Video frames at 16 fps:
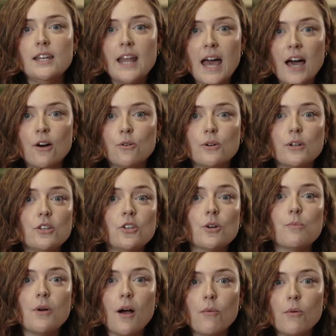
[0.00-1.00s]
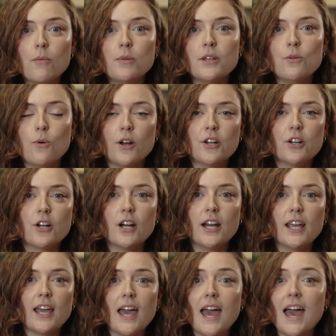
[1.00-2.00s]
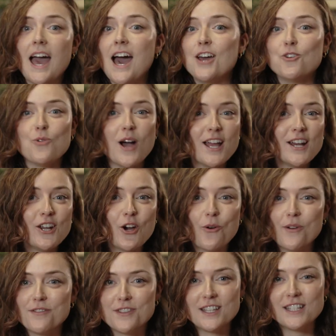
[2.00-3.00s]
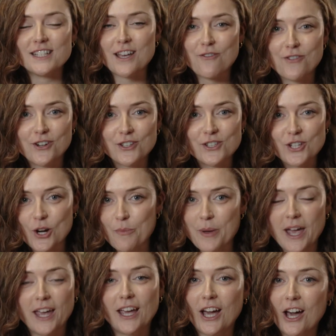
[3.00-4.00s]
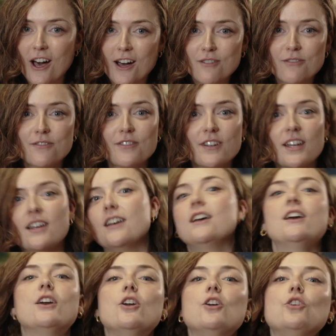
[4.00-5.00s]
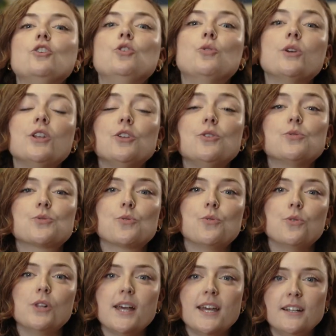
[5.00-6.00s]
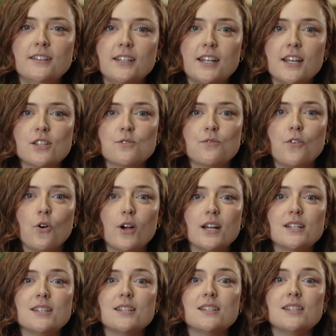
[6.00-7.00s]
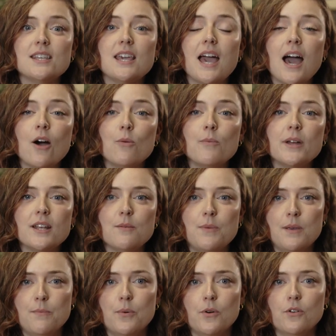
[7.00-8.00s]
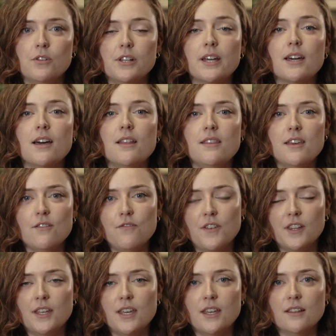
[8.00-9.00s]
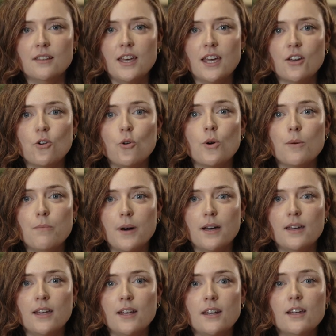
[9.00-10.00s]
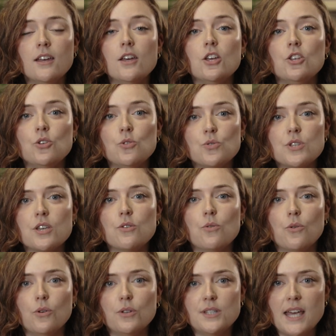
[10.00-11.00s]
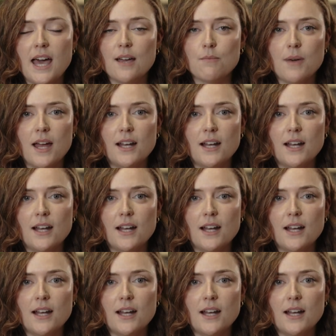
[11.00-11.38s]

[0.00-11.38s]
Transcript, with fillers: Now, you're probably wondering how do I know if these efforts are paying off? You can use Google Analytics 4 to see how many people click on the affiliate link or button using Google Tag